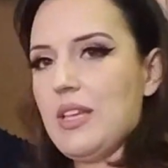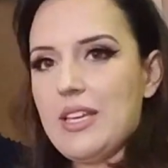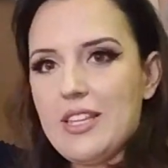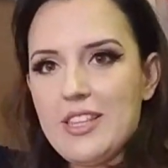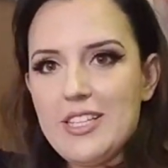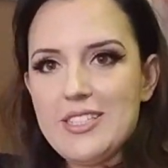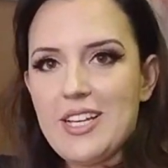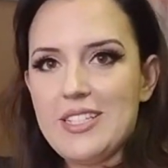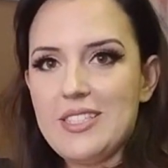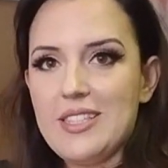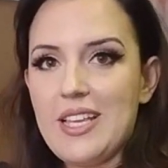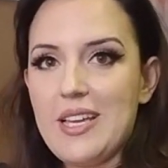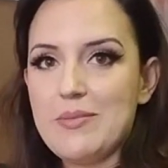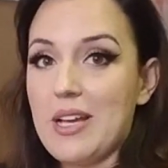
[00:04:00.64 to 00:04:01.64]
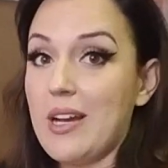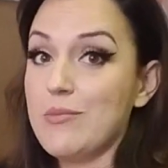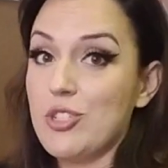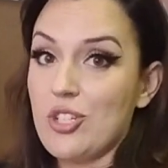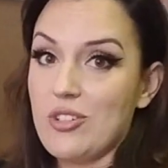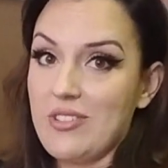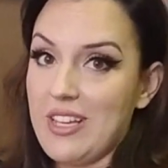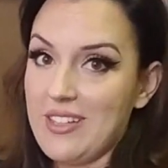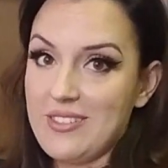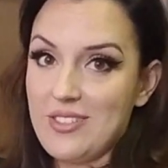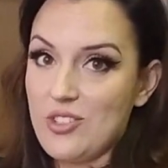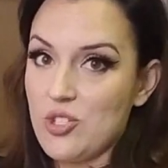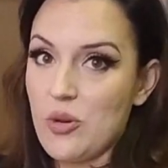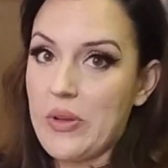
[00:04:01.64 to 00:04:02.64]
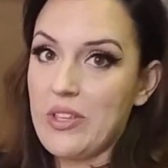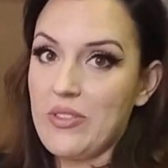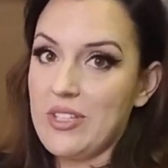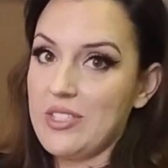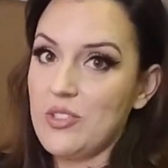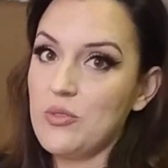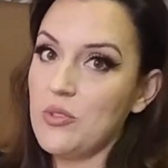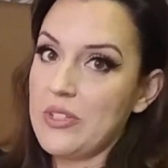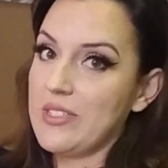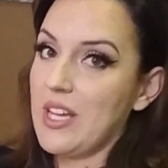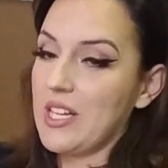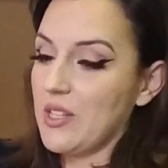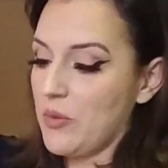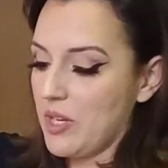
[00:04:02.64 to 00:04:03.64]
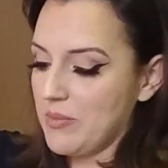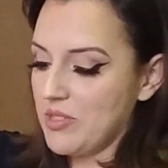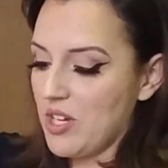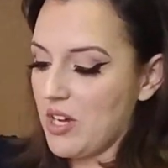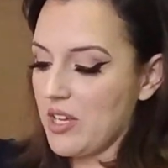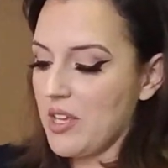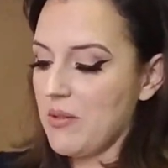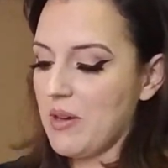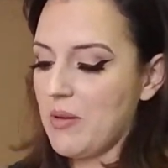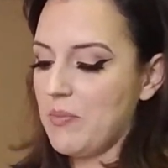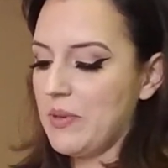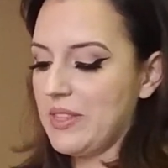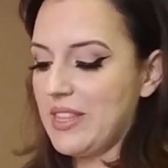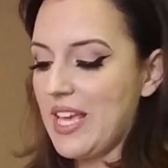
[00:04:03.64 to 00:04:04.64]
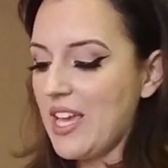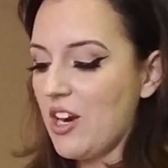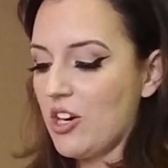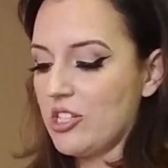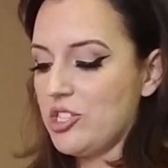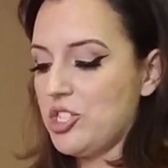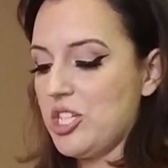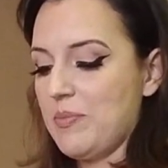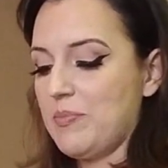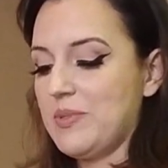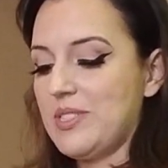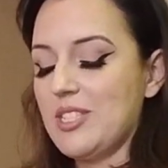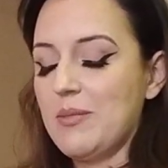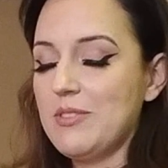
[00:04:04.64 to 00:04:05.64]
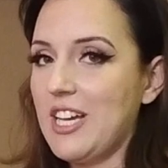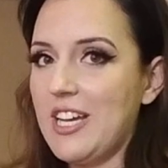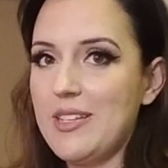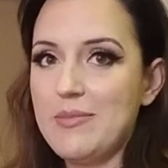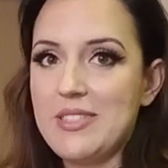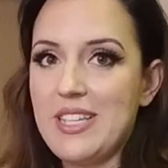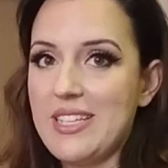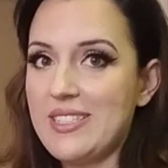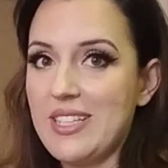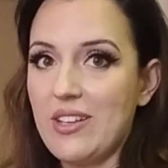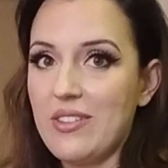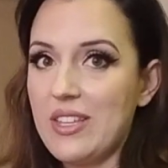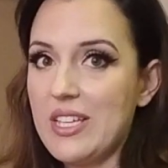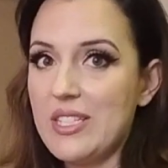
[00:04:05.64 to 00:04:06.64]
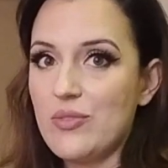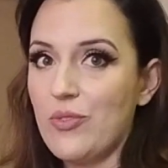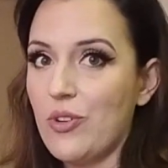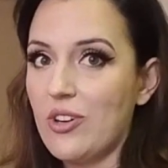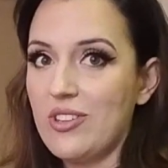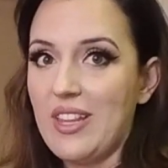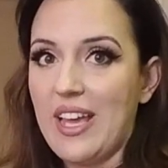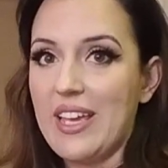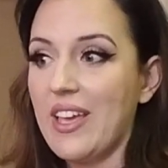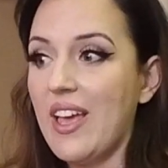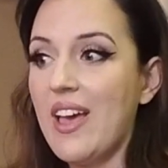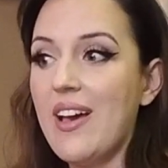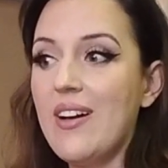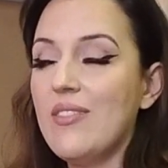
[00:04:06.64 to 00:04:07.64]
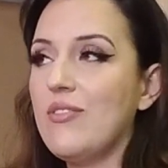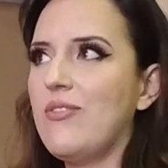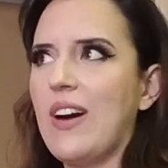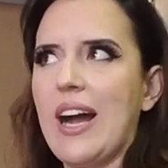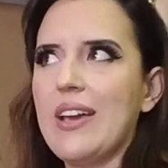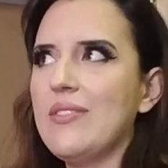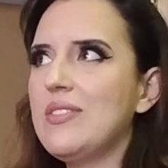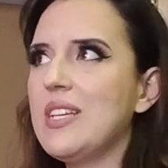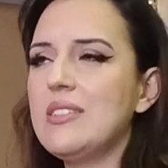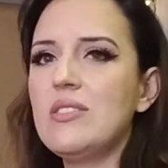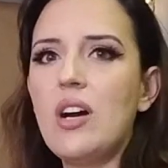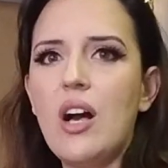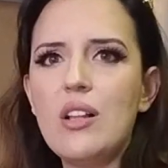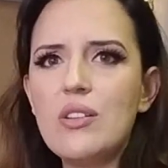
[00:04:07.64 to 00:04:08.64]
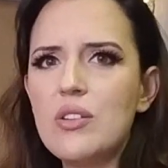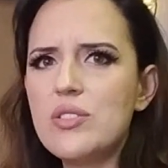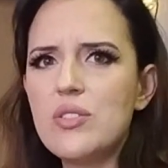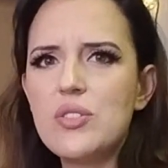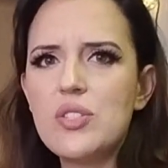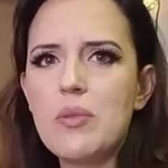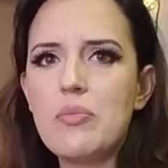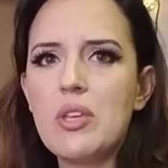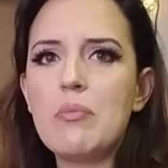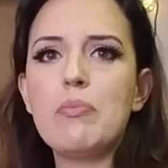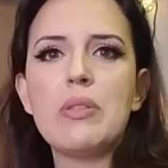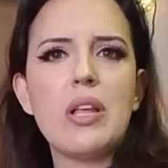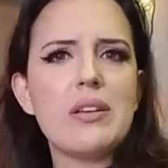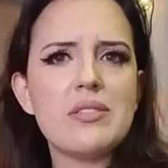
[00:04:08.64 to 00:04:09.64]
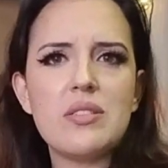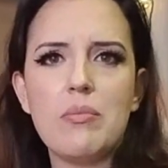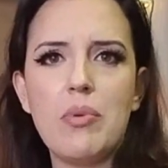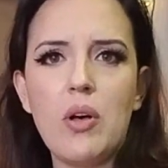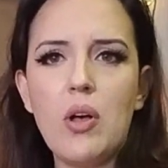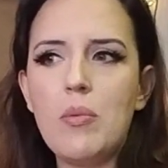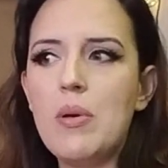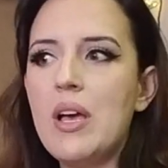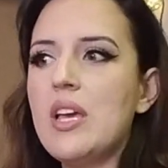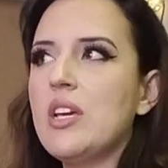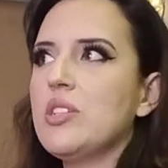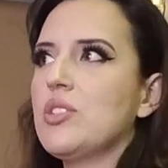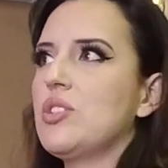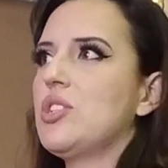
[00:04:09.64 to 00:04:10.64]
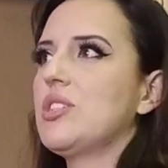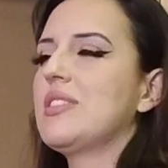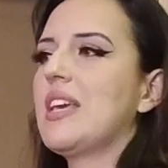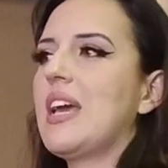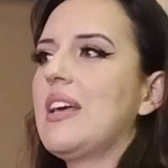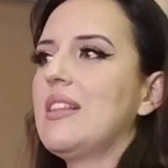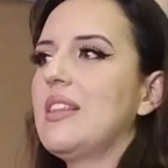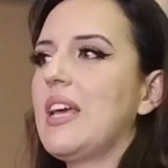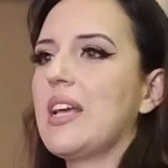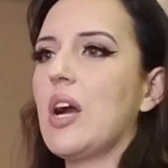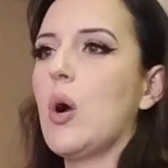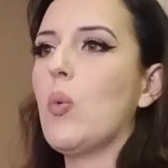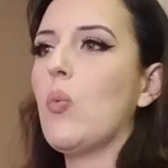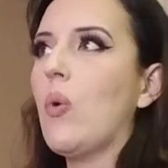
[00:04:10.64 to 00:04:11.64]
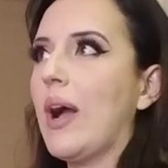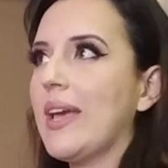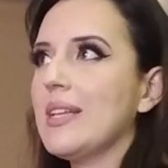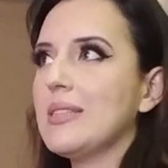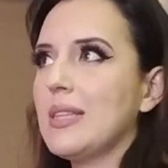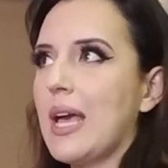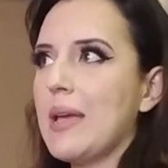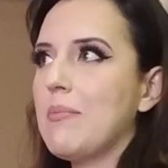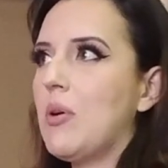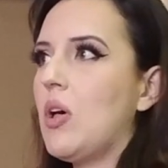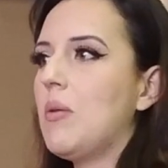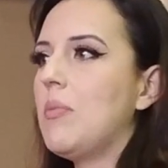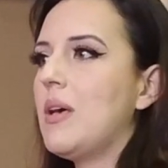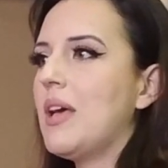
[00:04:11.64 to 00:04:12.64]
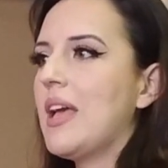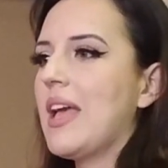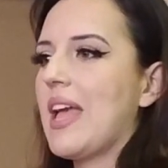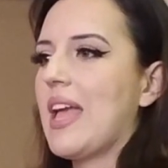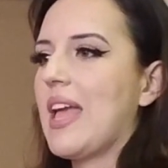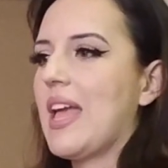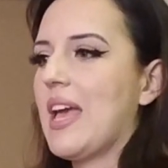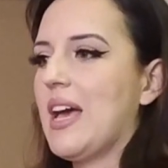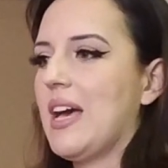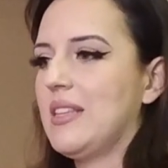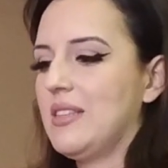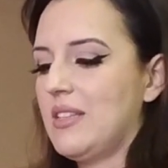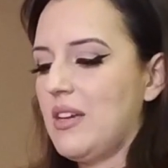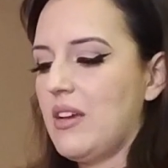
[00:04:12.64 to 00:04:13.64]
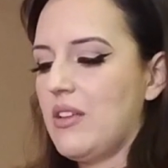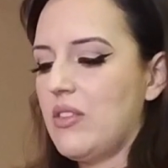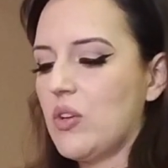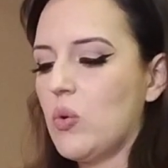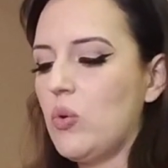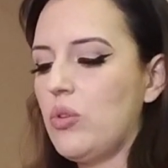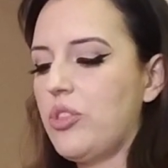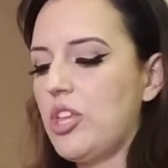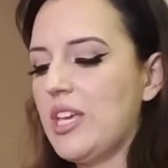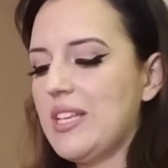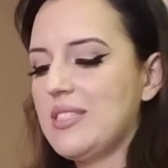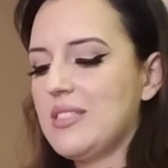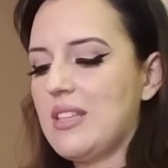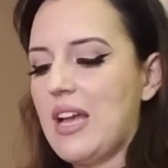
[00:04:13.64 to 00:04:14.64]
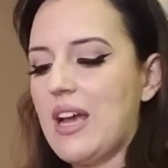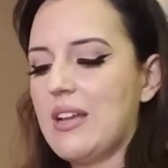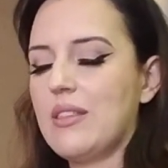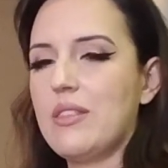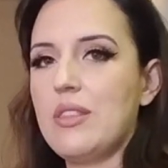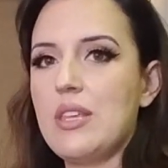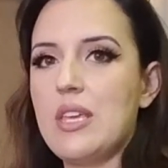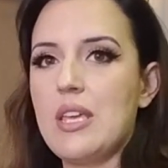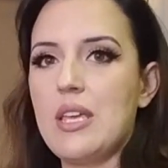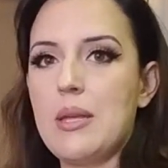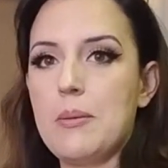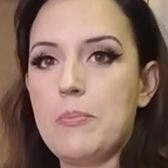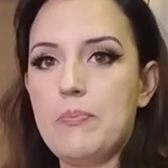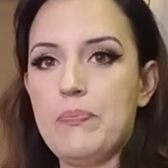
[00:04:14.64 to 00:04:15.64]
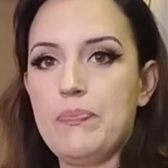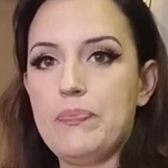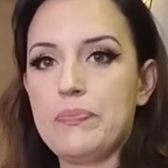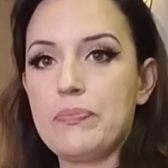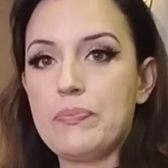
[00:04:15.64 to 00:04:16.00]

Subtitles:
these kinds of lamps. I'm sure that showing you this, you'll know exactly what I'm talking about, but they are cheap. Sometimes they sell these for like $5-10 or something plus the bulb. So just get like a white light bulb, and the cool thing is that the